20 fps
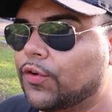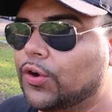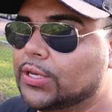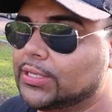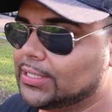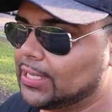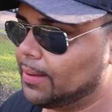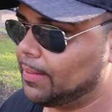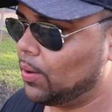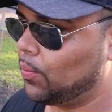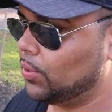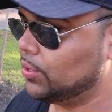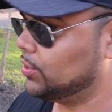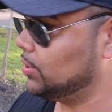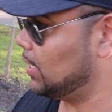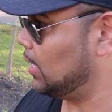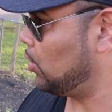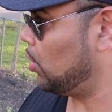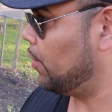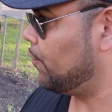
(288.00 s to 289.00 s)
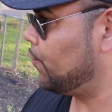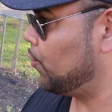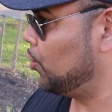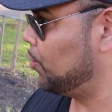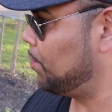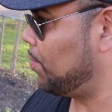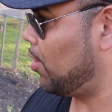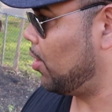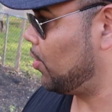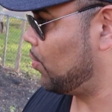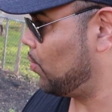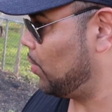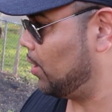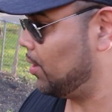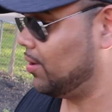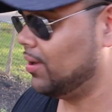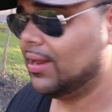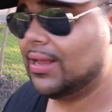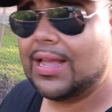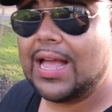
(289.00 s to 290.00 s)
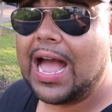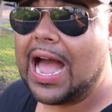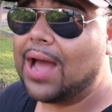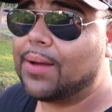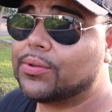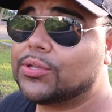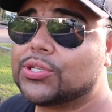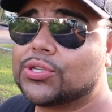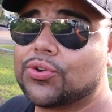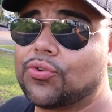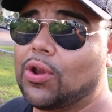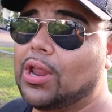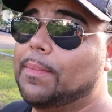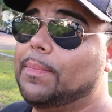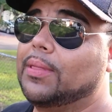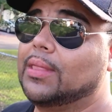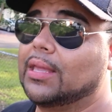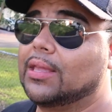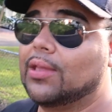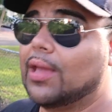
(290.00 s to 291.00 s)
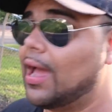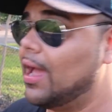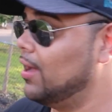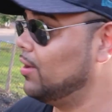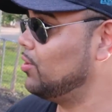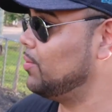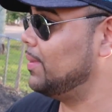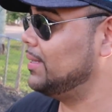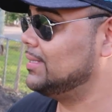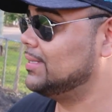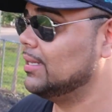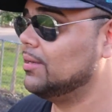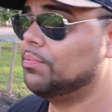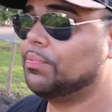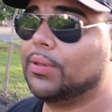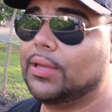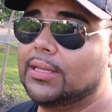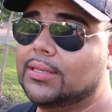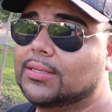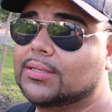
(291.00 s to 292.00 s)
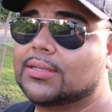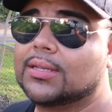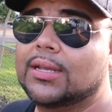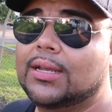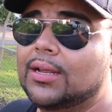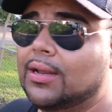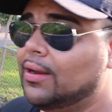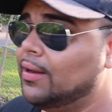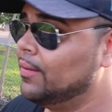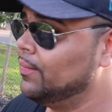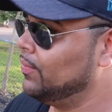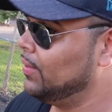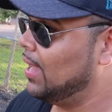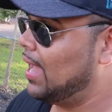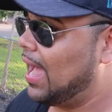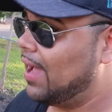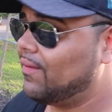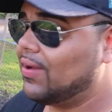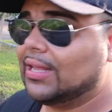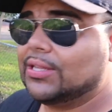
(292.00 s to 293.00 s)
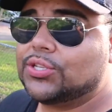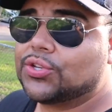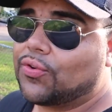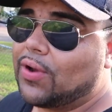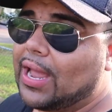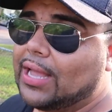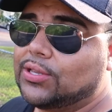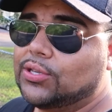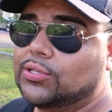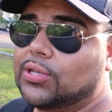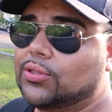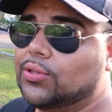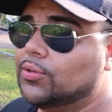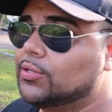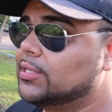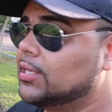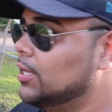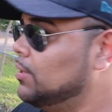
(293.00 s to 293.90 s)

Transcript: first time I went to that off-road park where I was scraping like under my skid plates. I've got scratches on those